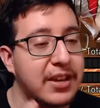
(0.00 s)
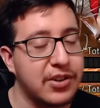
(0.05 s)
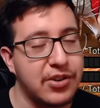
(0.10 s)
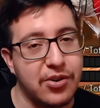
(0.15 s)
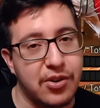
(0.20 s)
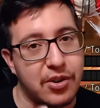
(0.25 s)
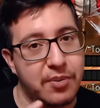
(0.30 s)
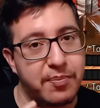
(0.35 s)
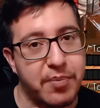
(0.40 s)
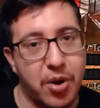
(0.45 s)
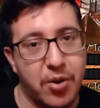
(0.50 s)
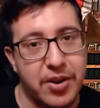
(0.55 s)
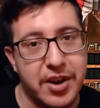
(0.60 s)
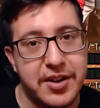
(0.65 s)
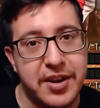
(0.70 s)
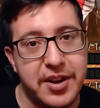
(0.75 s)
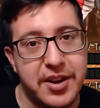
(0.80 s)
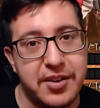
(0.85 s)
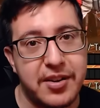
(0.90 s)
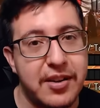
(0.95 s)
your opponent
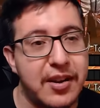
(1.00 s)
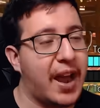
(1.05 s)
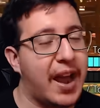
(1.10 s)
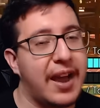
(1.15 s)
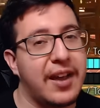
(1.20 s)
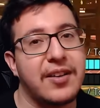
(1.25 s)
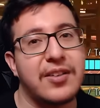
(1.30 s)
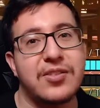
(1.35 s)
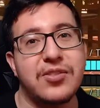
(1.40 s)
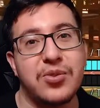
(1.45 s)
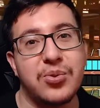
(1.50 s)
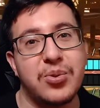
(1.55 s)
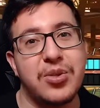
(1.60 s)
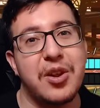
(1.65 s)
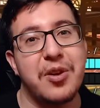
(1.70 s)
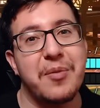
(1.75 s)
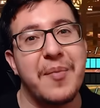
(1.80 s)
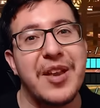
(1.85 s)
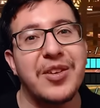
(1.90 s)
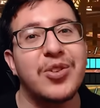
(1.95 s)
here add to
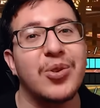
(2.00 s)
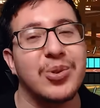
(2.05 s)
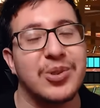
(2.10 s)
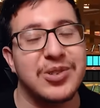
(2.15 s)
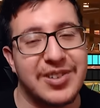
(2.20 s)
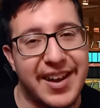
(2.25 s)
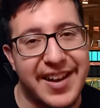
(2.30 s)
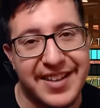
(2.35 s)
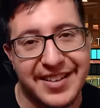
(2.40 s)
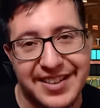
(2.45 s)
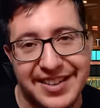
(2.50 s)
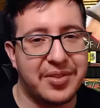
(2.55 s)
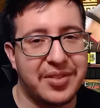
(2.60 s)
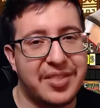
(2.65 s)
their mental stack.